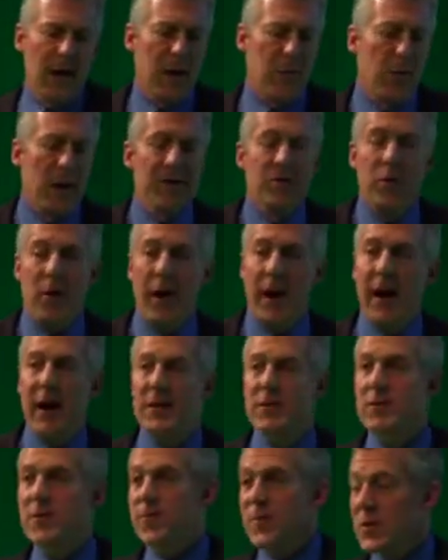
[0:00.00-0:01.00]
raise your
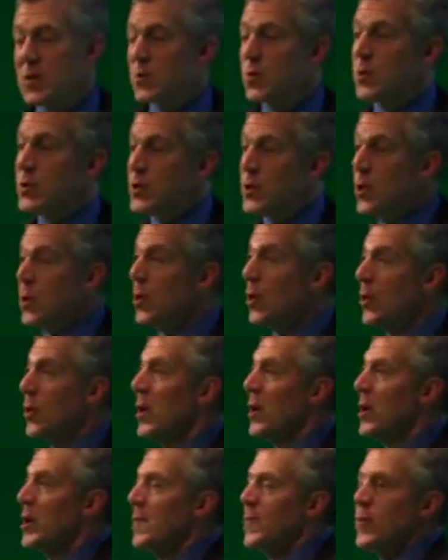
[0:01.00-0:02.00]
hands if this was you,
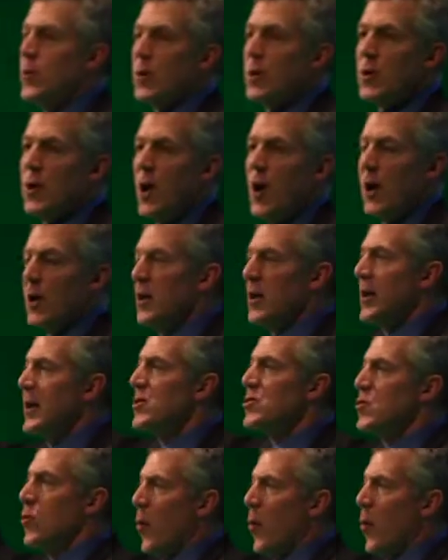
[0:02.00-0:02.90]
if you would call at least